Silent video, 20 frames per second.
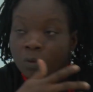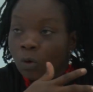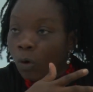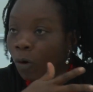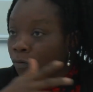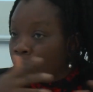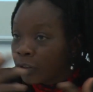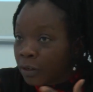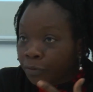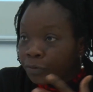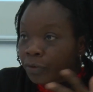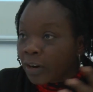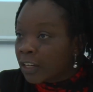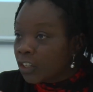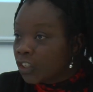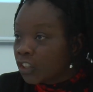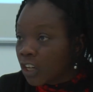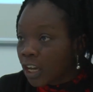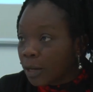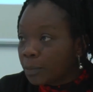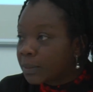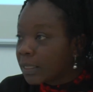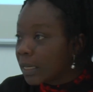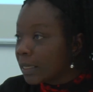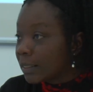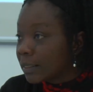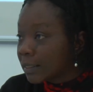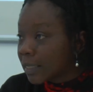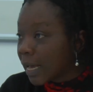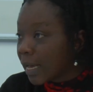of different shapes
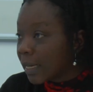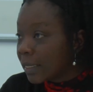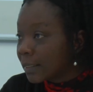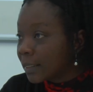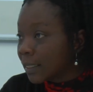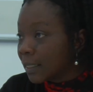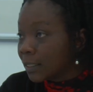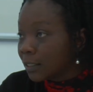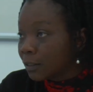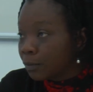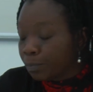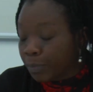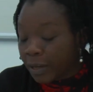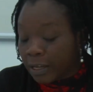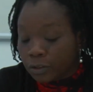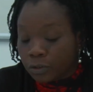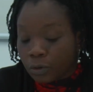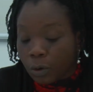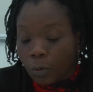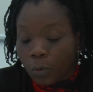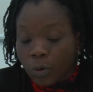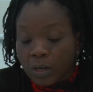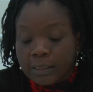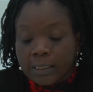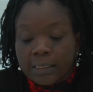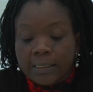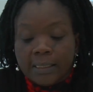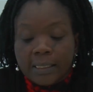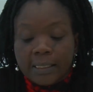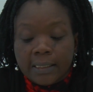and sizes based on what
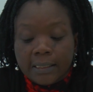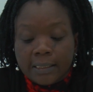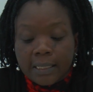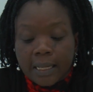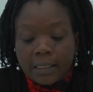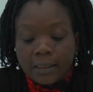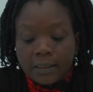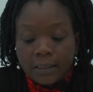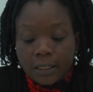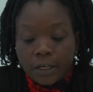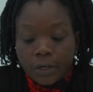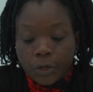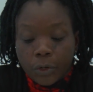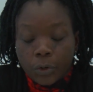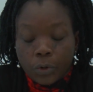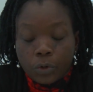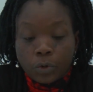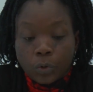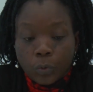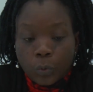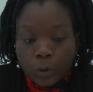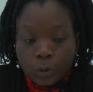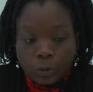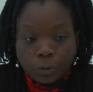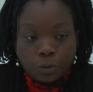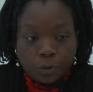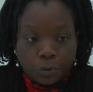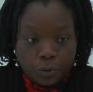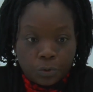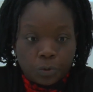it is that you
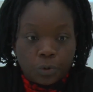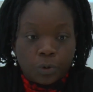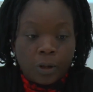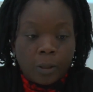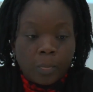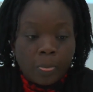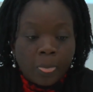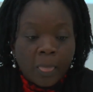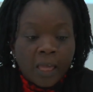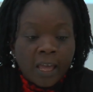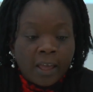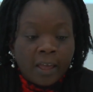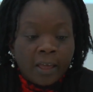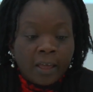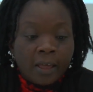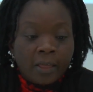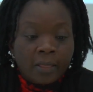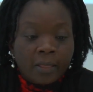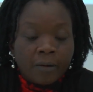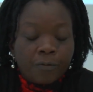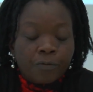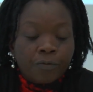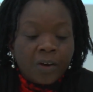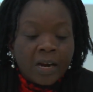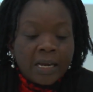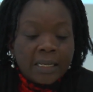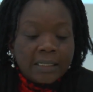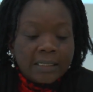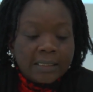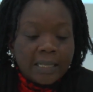want to do. The
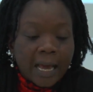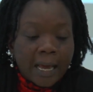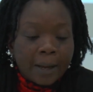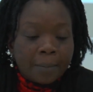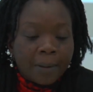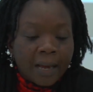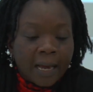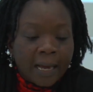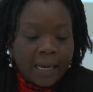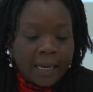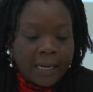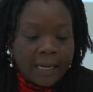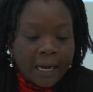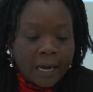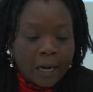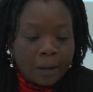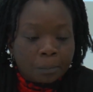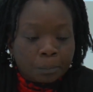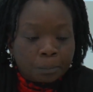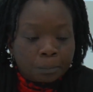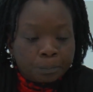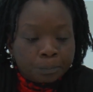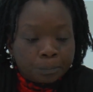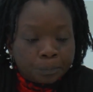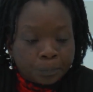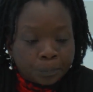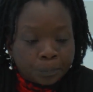first time I